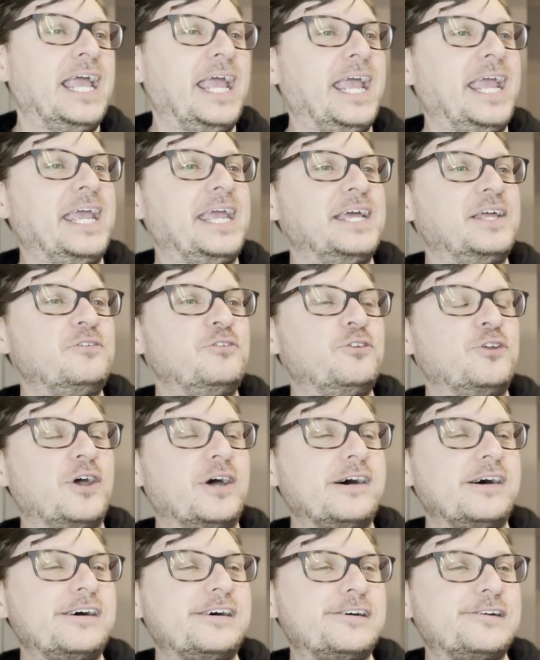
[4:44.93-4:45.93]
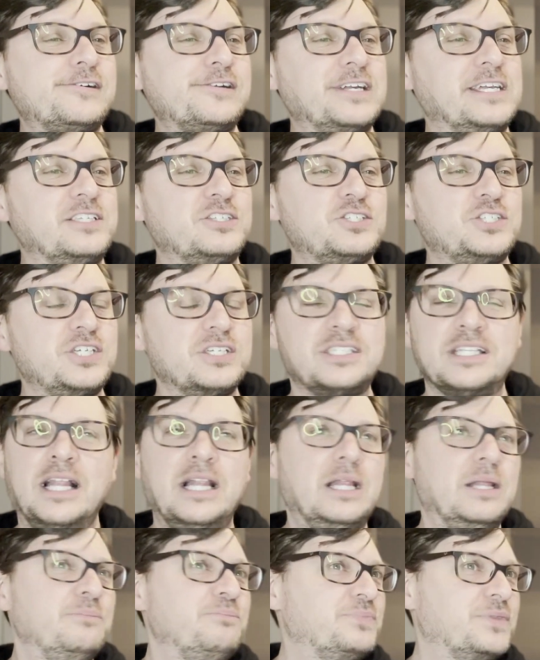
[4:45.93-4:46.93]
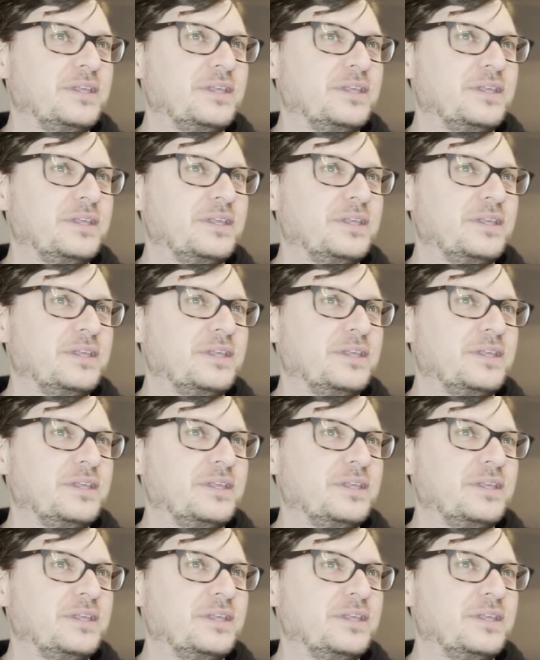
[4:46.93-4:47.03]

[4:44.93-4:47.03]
And it's just